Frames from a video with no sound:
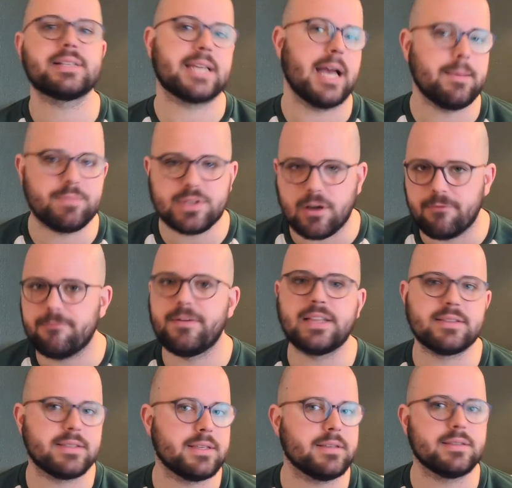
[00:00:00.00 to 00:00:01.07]
types of
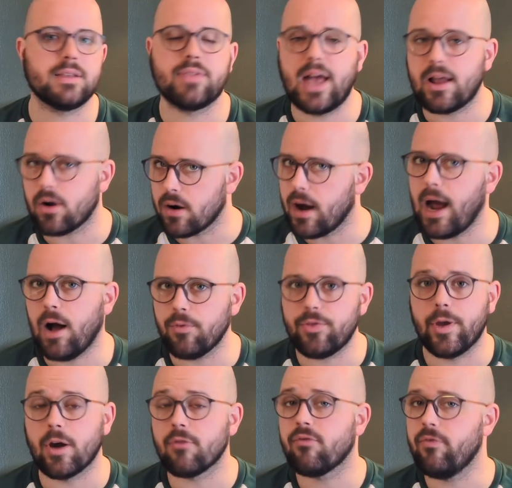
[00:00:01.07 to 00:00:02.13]
fences that are
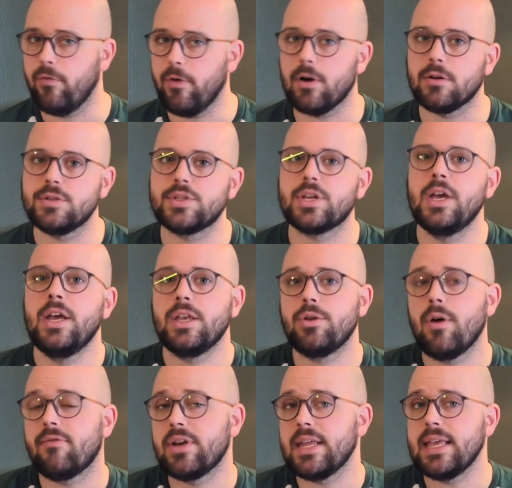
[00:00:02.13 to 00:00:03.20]
out there. First,
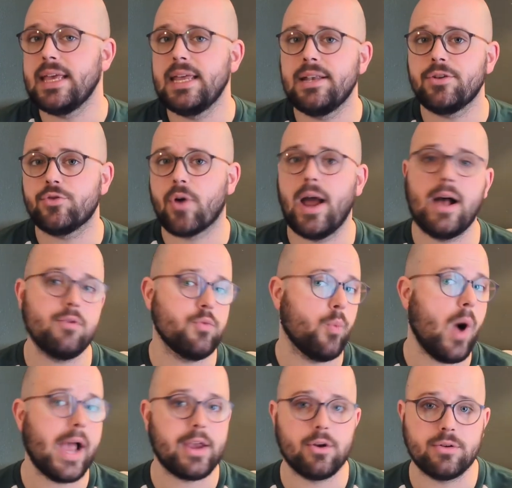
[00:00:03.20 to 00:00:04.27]
you have an in-ground
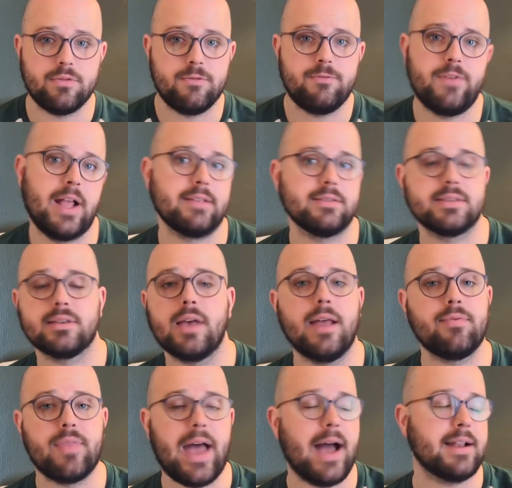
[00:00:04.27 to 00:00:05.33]
wired fence,
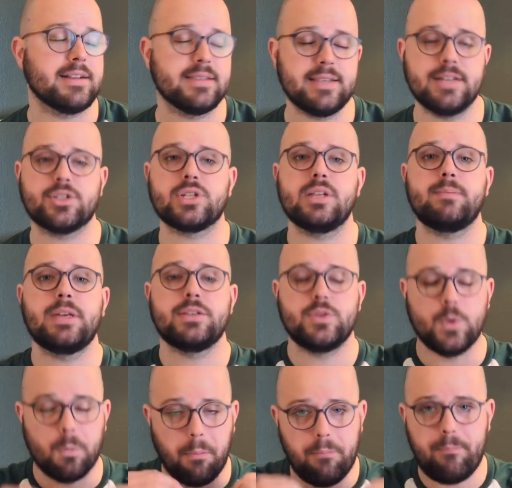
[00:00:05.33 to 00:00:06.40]
and that essentially means you